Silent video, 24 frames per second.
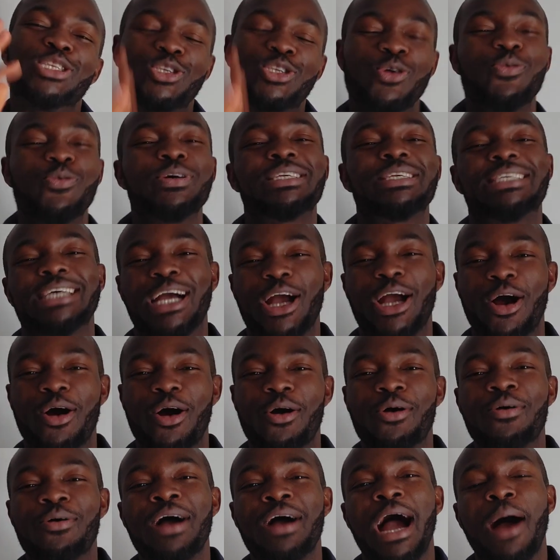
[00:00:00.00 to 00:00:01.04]
2 weeks
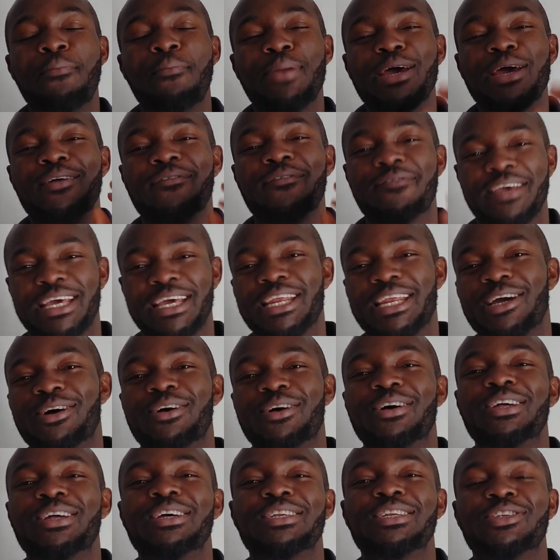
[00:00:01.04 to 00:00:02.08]
ago, I made a
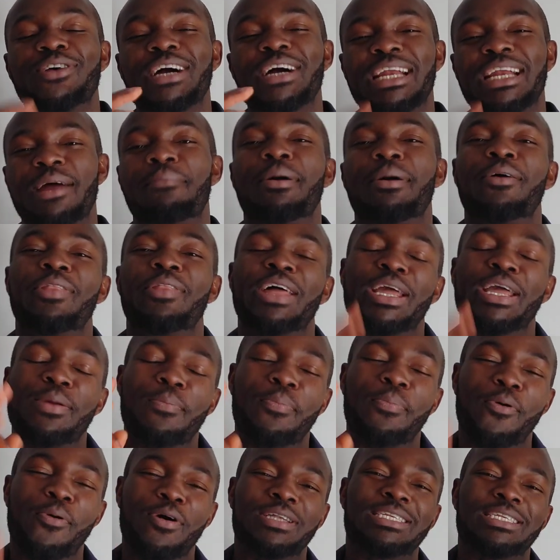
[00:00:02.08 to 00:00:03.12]
video talking about the
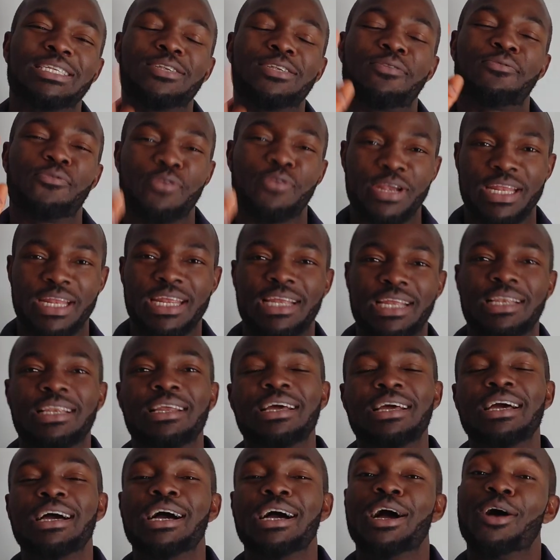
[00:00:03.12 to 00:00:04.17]
importance of
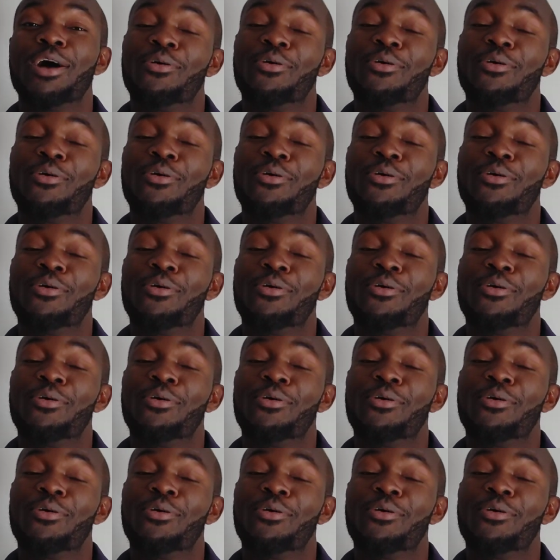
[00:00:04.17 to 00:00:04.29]
reading.